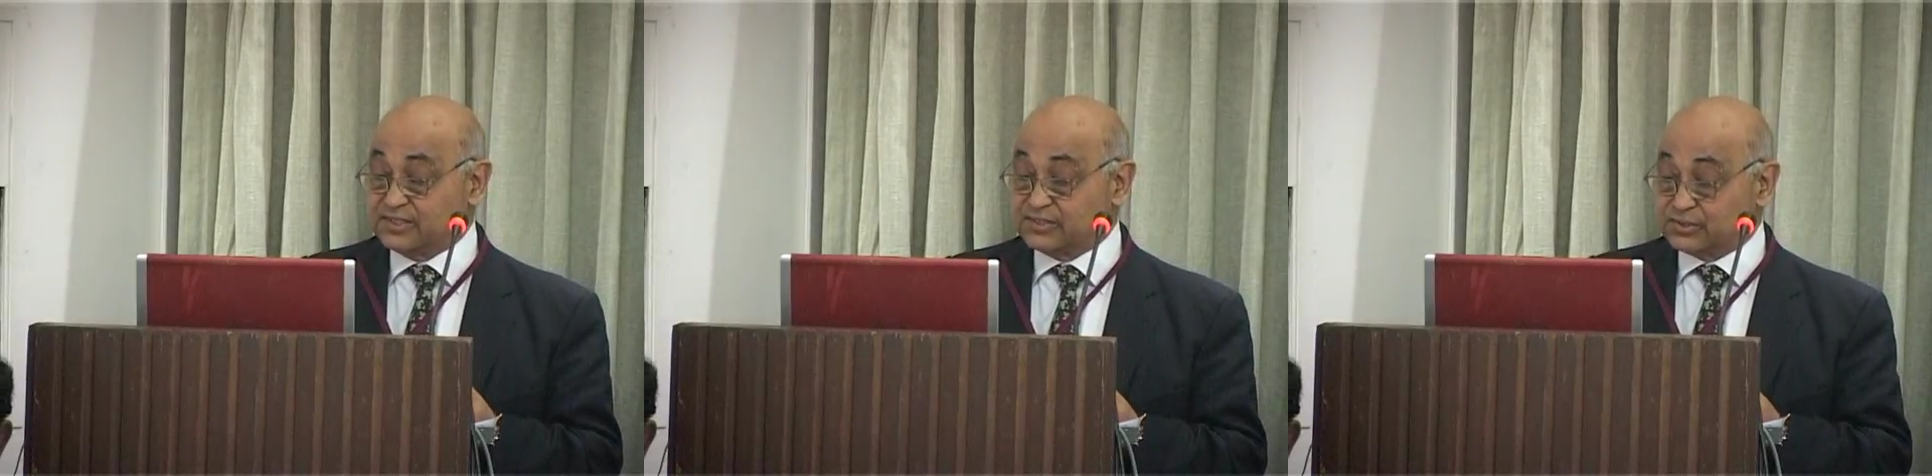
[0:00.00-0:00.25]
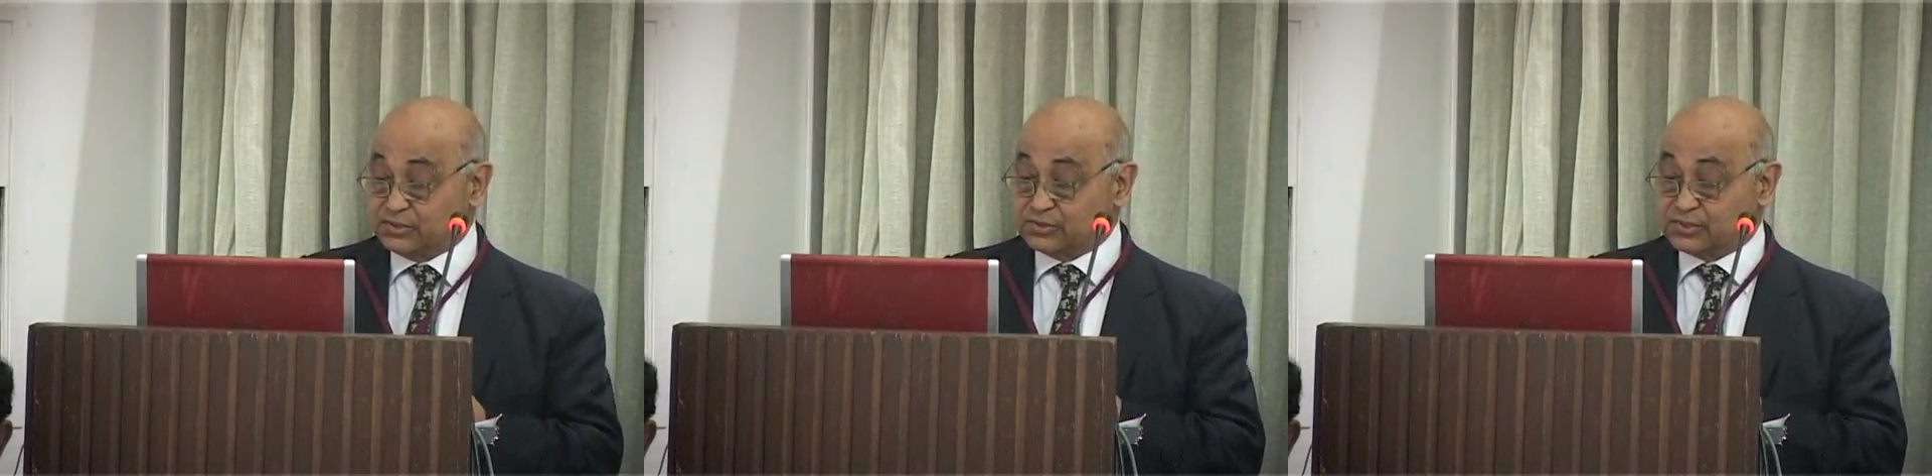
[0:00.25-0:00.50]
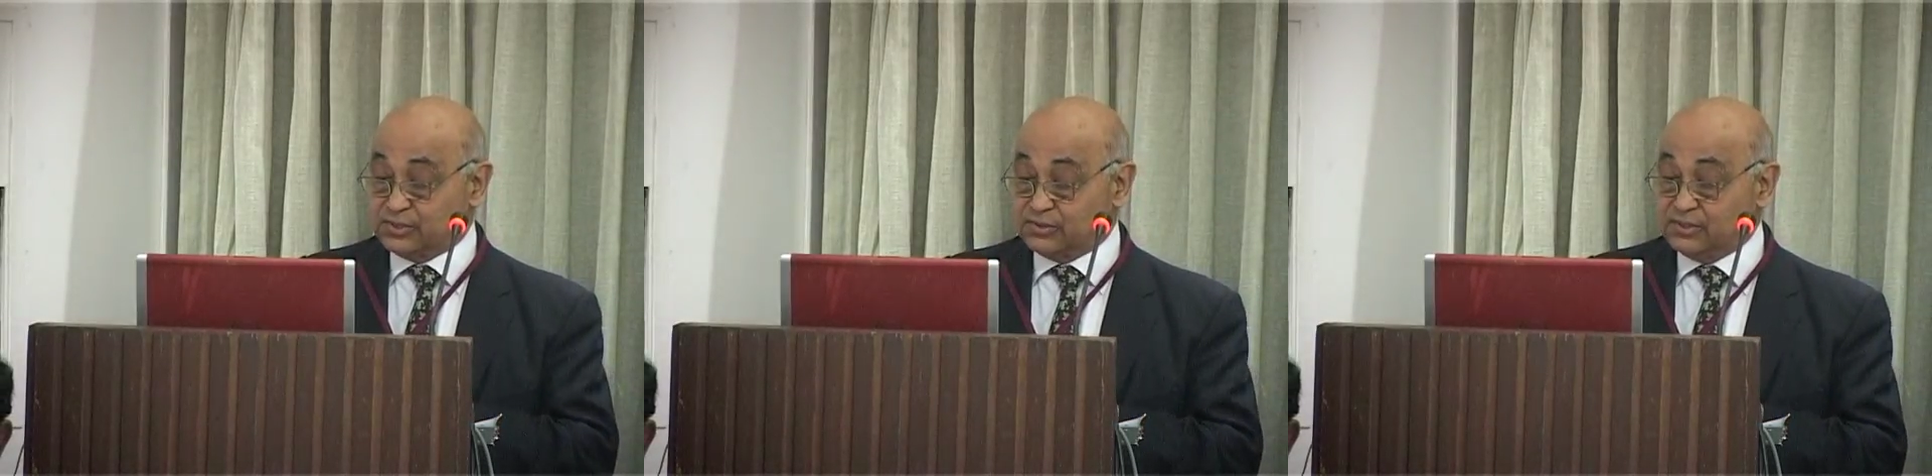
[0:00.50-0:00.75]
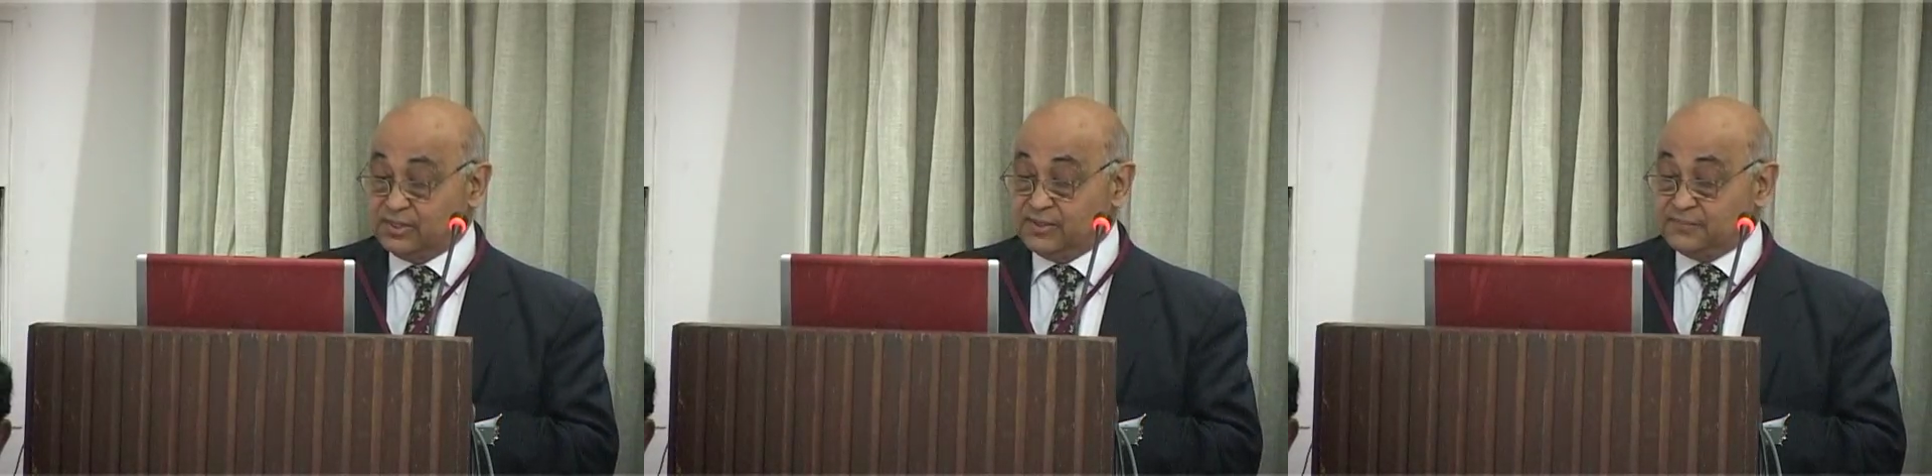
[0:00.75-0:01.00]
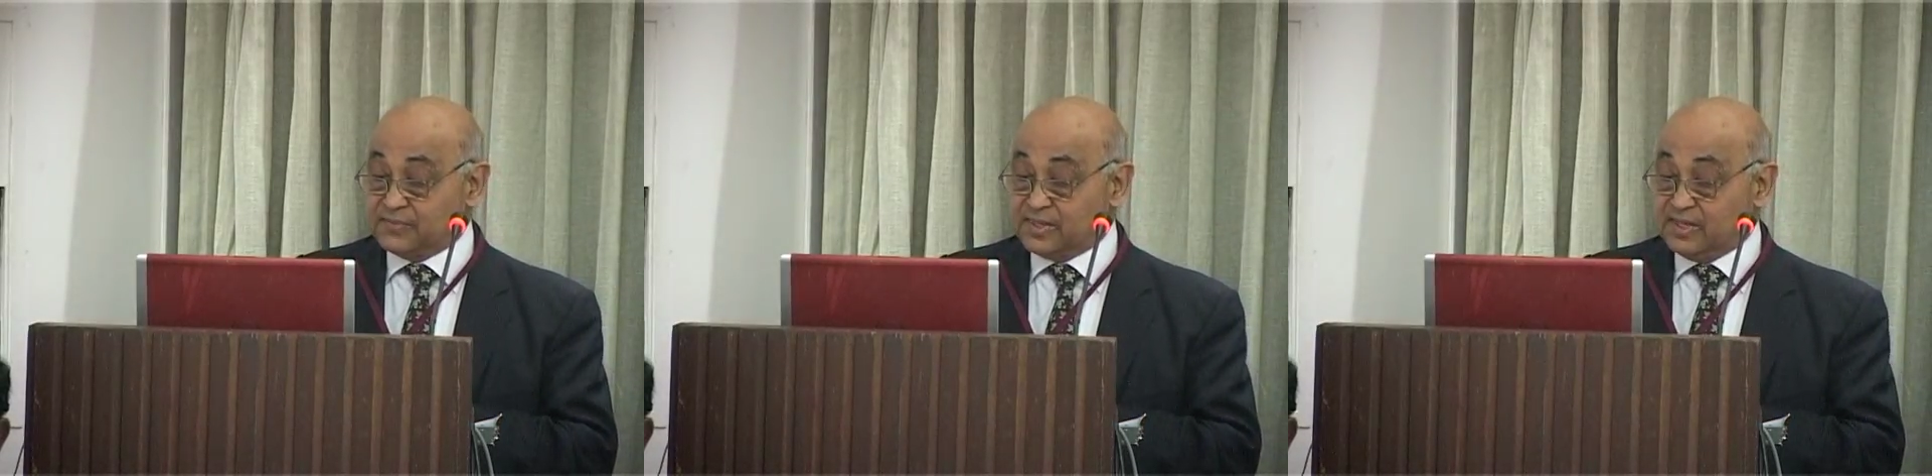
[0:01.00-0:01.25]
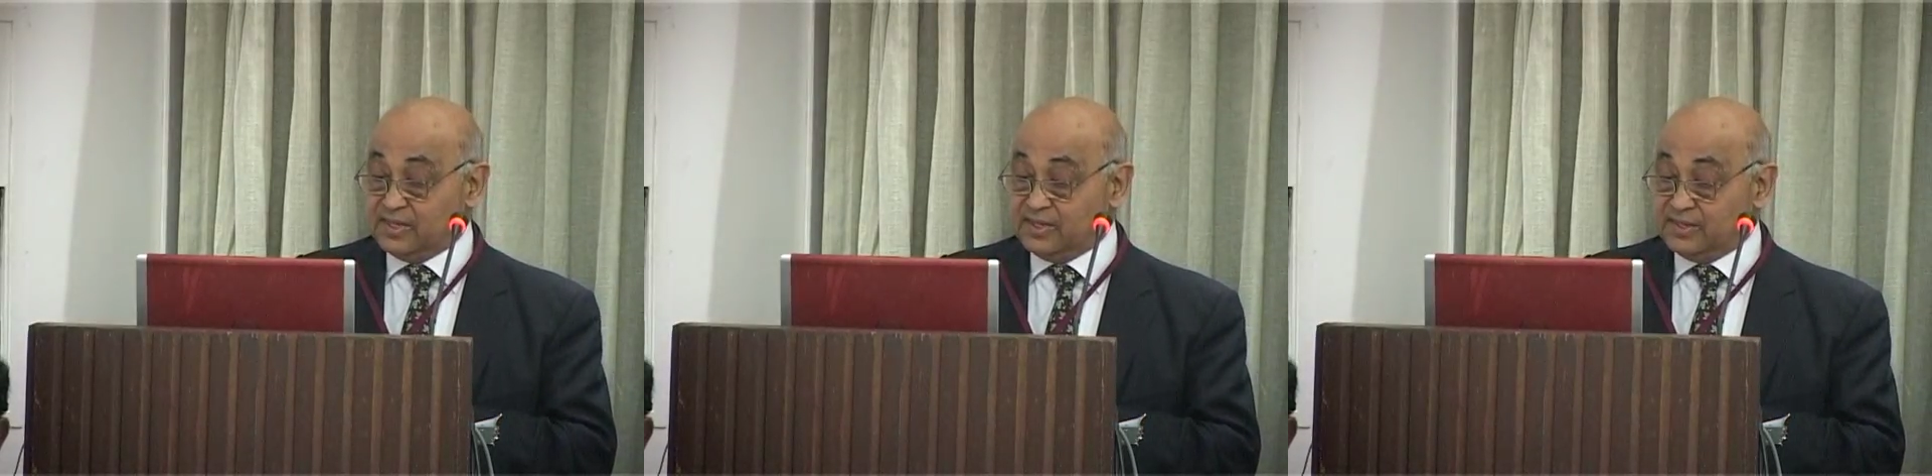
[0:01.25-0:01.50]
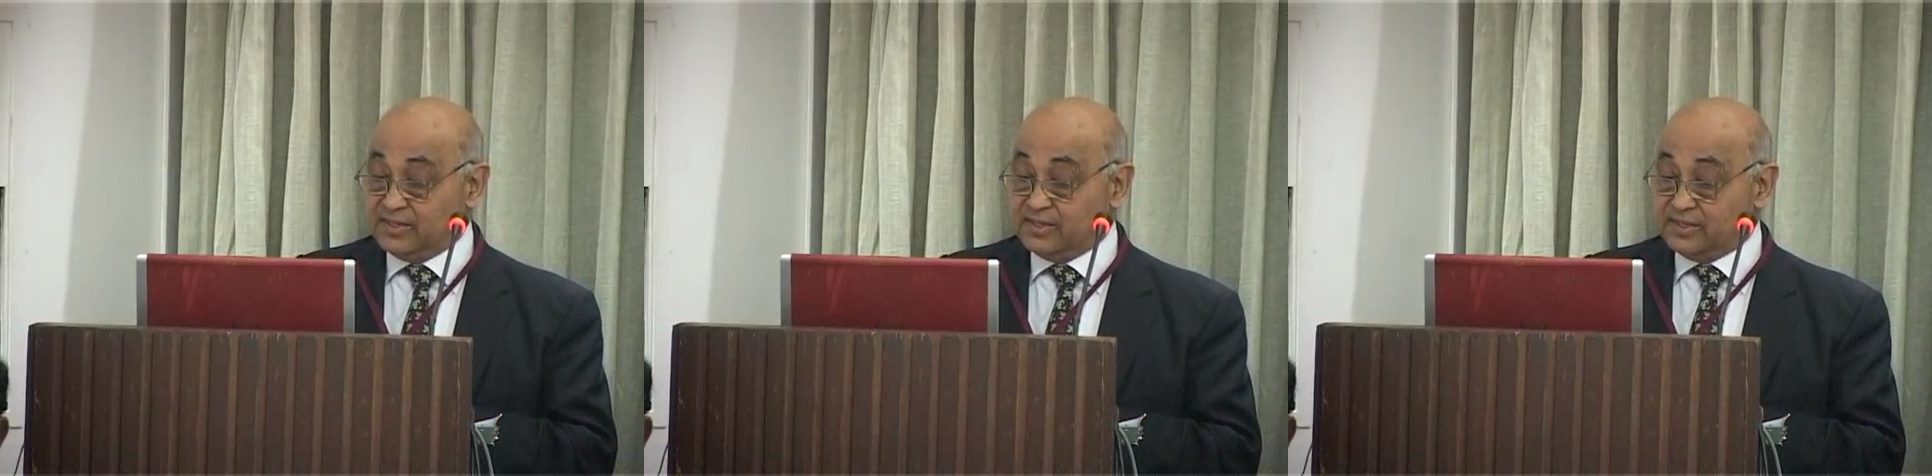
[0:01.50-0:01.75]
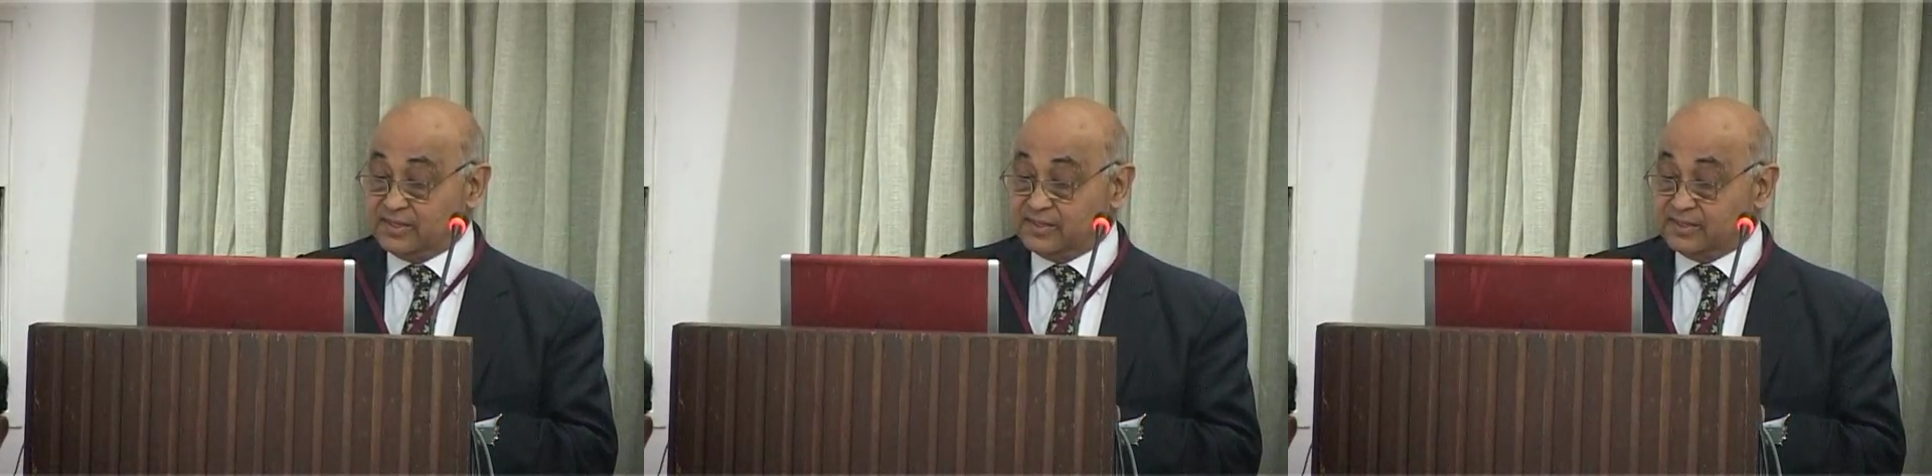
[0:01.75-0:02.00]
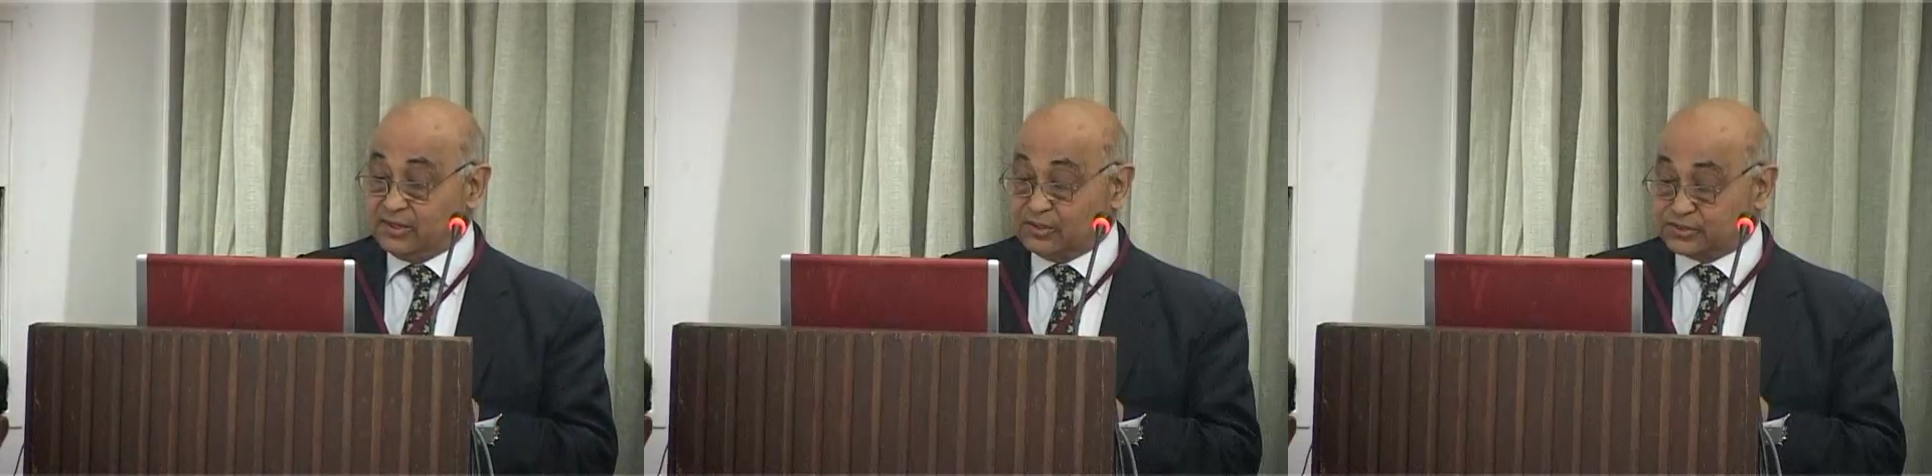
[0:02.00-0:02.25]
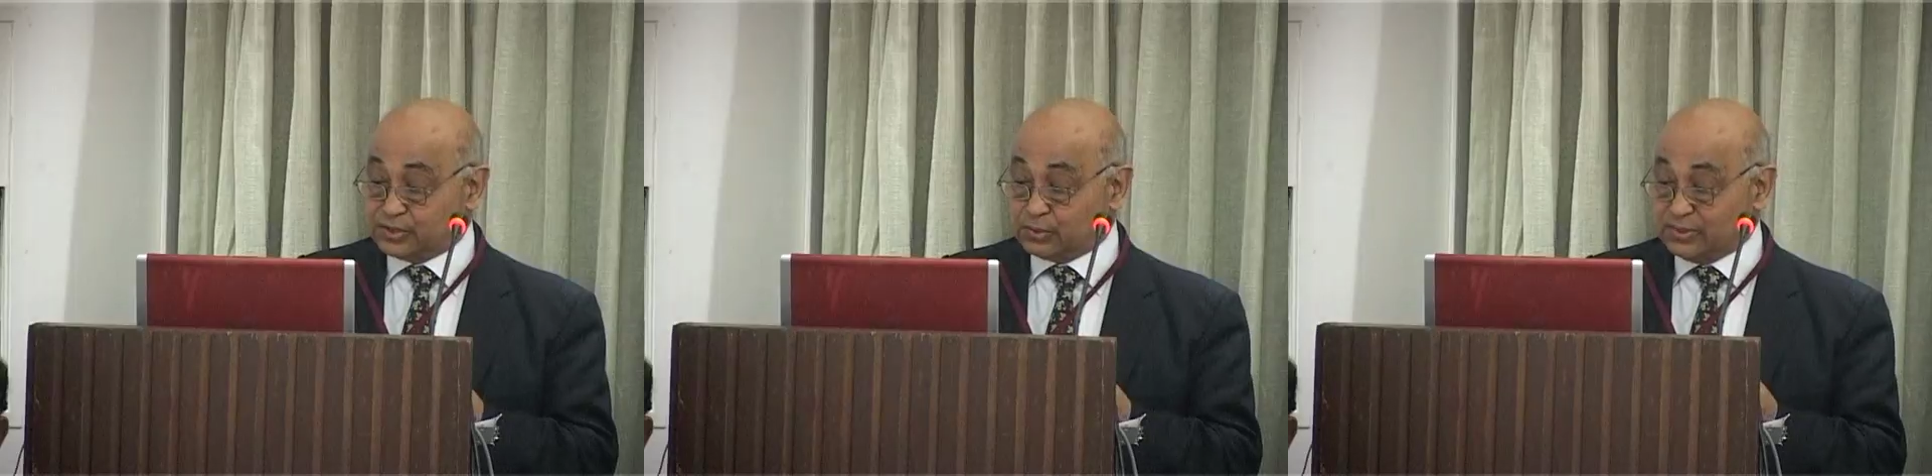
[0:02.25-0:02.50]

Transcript: There's also a